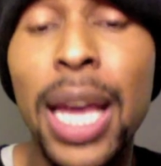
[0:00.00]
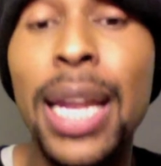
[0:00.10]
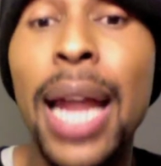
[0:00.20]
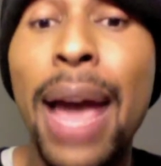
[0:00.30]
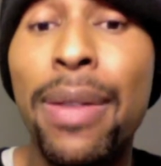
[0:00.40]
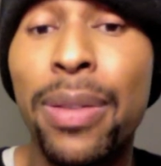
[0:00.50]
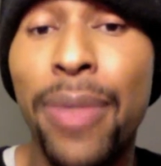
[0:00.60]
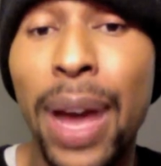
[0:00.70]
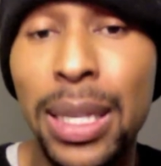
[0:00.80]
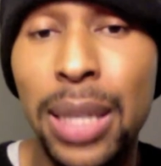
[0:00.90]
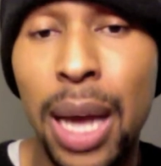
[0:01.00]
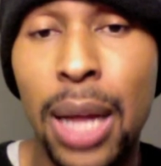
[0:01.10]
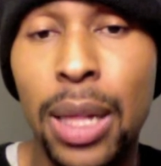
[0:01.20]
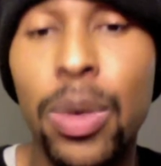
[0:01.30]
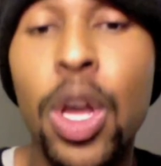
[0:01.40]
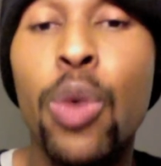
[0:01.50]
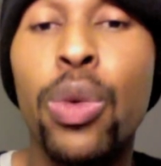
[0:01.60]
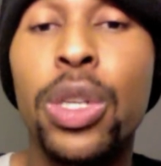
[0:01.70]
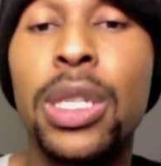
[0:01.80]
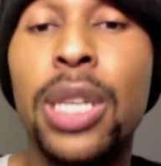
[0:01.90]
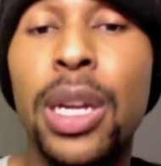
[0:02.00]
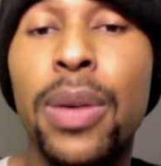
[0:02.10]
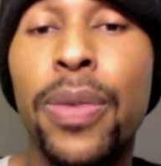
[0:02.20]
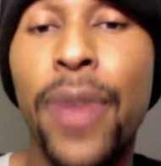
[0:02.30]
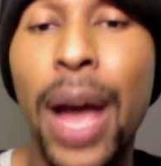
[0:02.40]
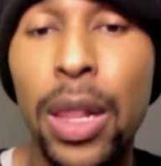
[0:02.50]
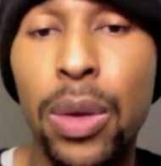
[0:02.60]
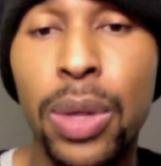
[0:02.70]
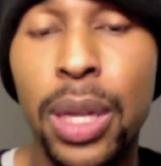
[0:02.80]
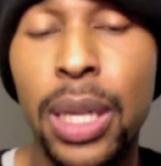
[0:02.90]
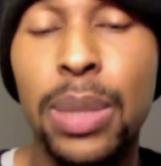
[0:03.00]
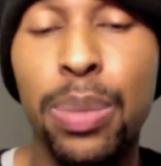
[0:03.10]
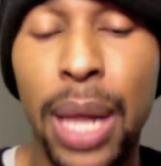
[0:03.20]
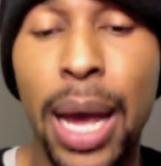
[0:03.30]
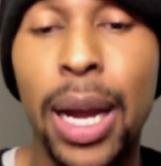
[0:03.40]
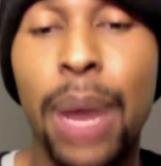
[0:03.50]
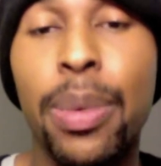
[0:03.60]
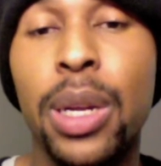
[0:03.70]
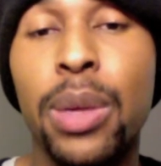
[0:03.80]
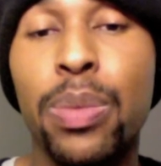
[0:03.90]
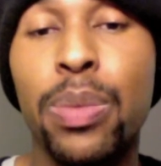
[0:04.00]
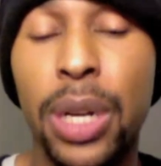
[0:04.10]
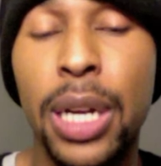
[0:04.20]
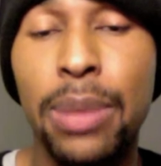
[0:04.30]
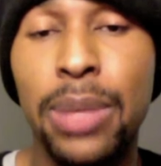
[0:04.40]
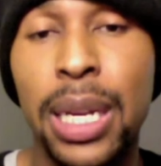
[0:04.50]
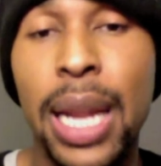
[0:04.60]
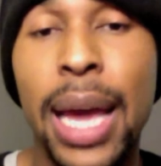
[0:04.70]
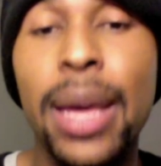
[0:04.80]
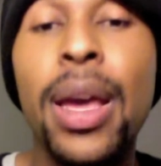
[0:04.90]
And I have an advice column, which is going to follow this blog. I'm going to put it up tonight.